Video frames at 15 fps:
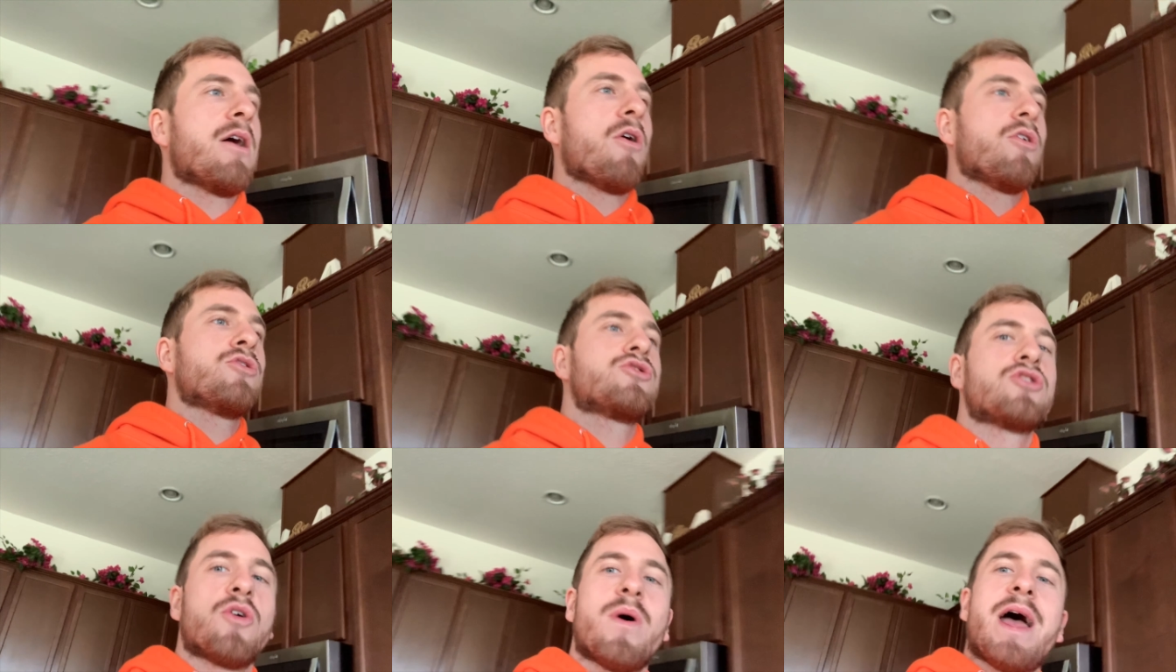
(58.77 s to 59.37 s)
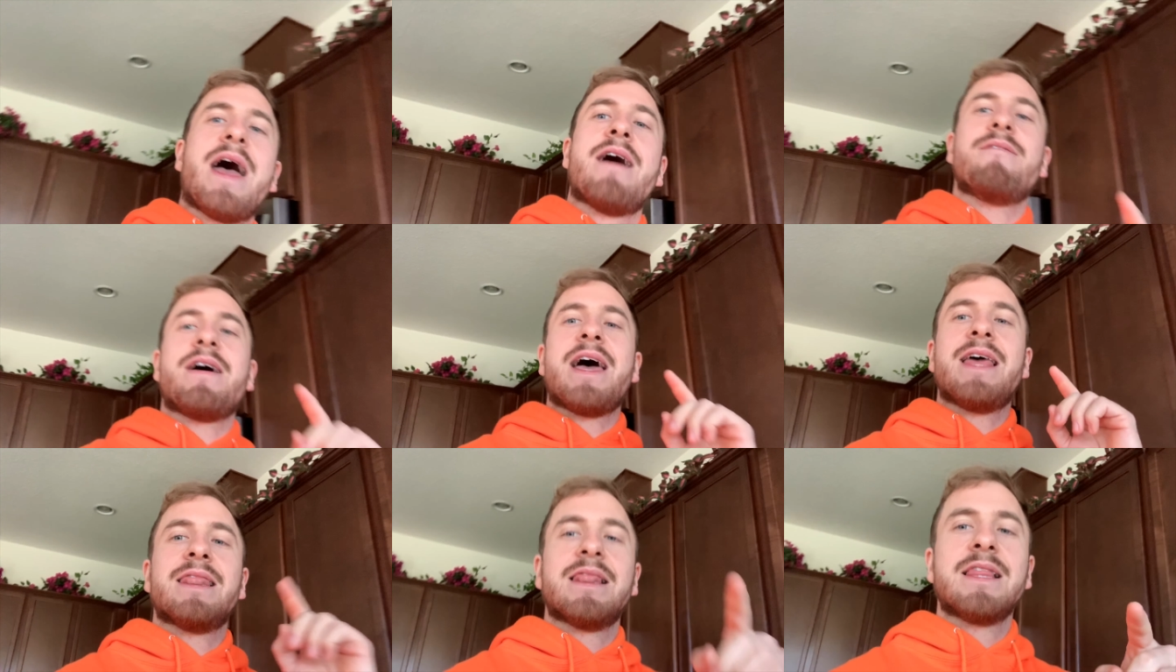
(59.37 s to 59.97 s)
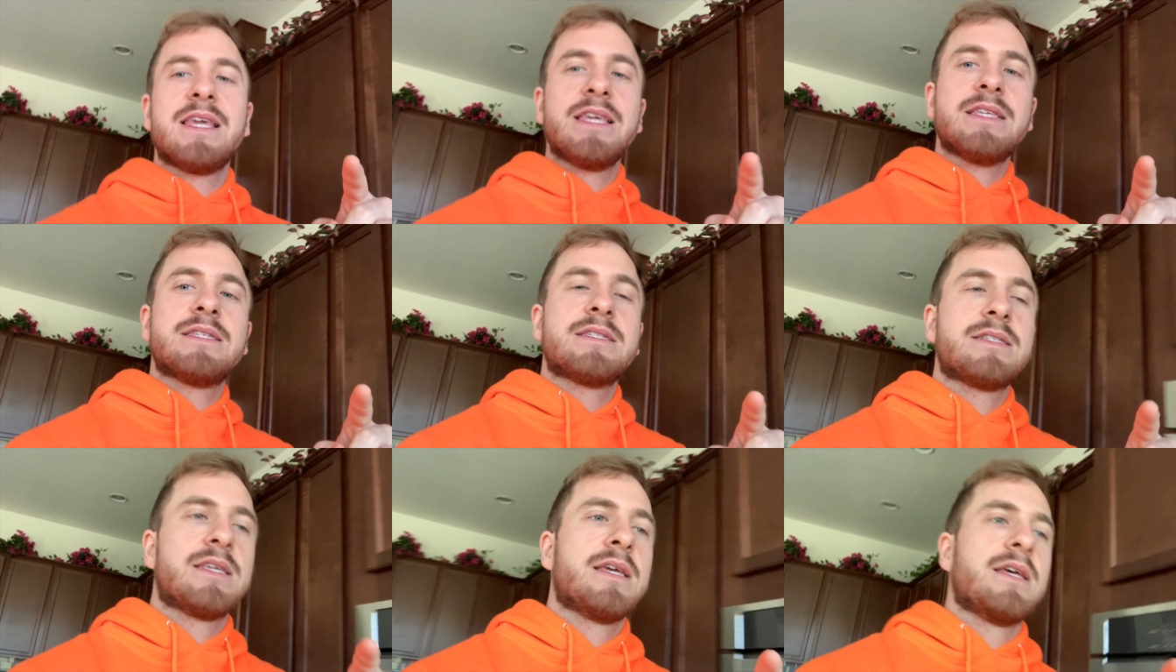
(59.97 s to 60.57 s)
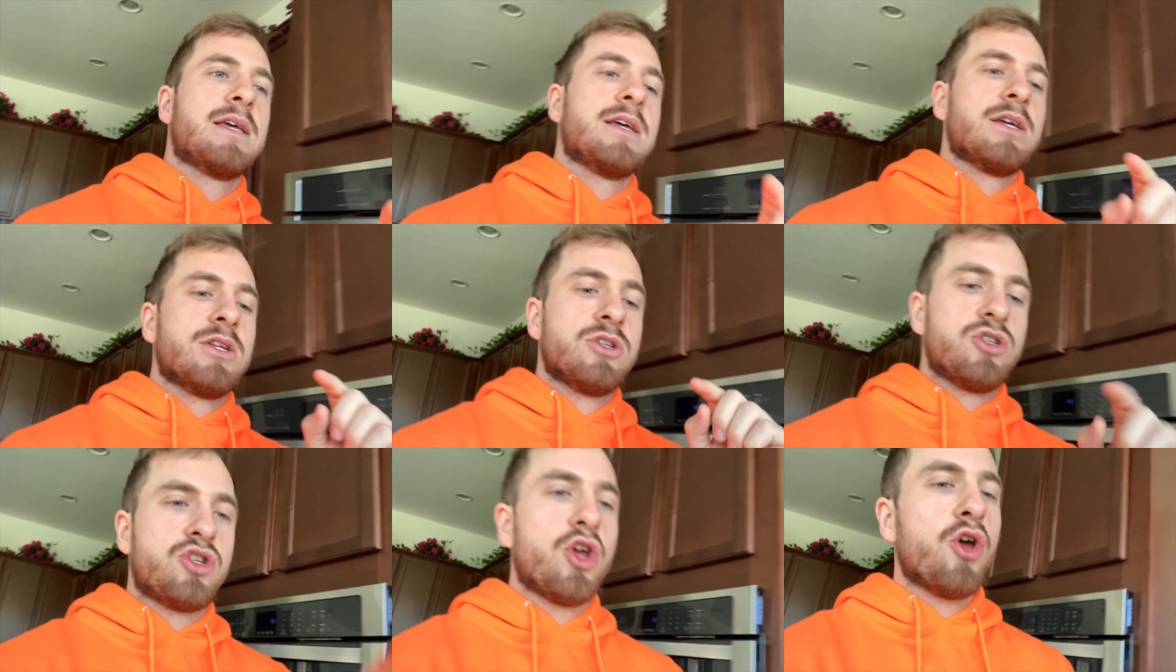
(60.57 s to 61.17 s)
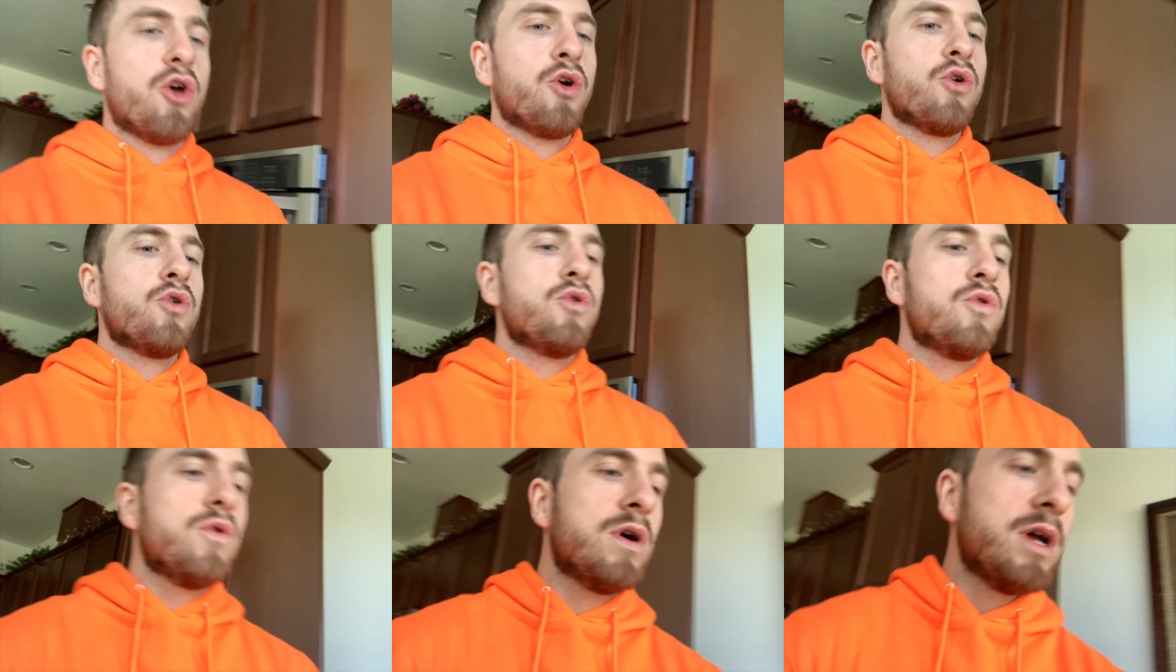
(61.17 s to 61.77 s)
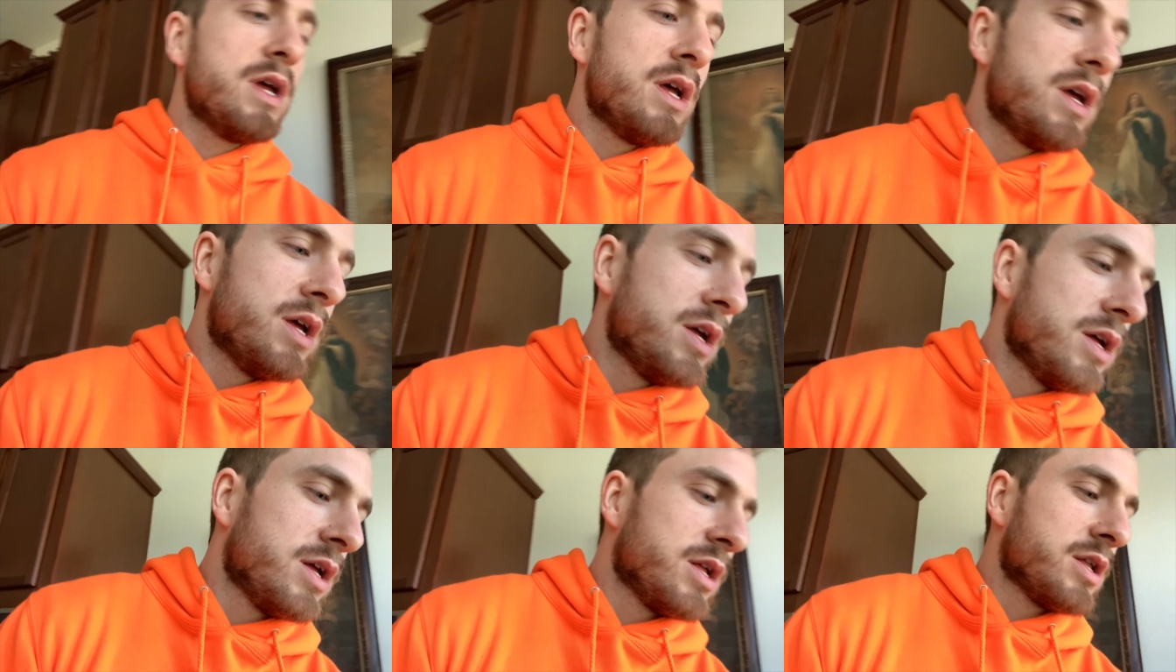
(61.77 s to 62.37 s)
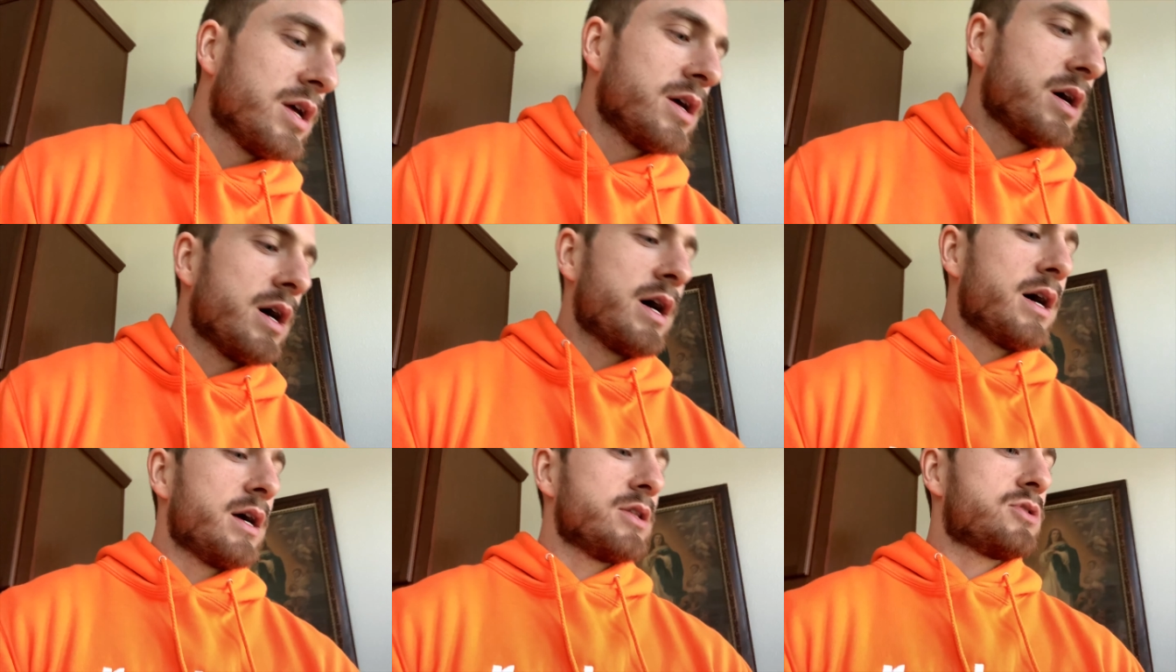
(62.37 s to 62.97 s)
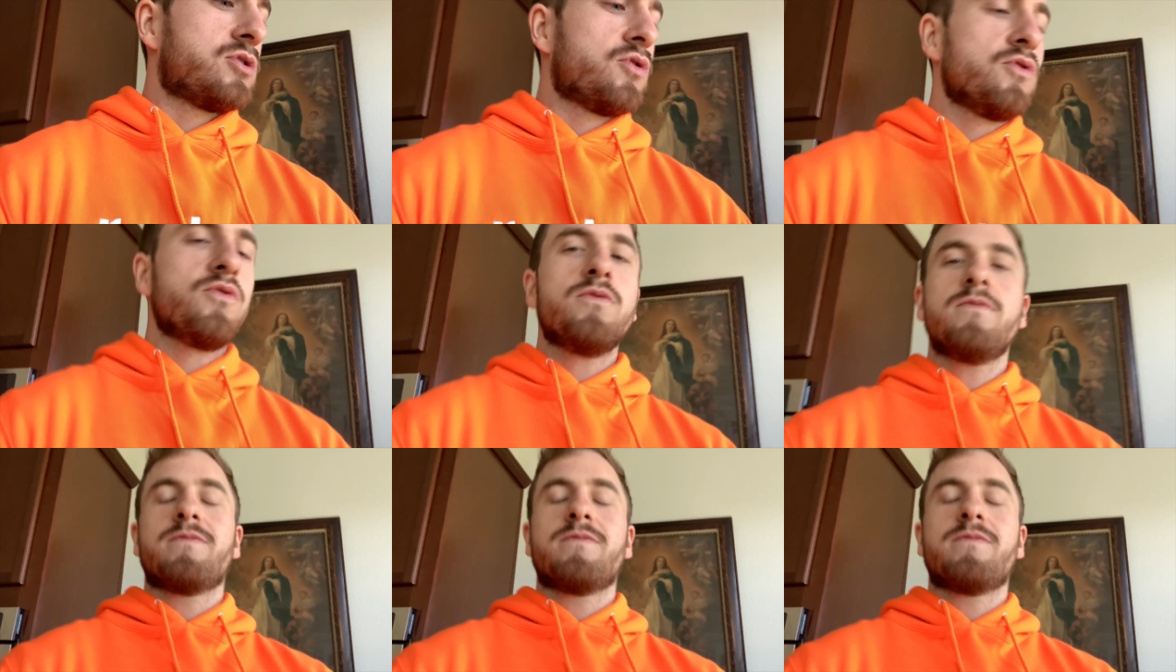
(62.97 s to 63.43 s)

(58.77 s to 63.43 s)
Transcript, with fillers: also have at least two uh, two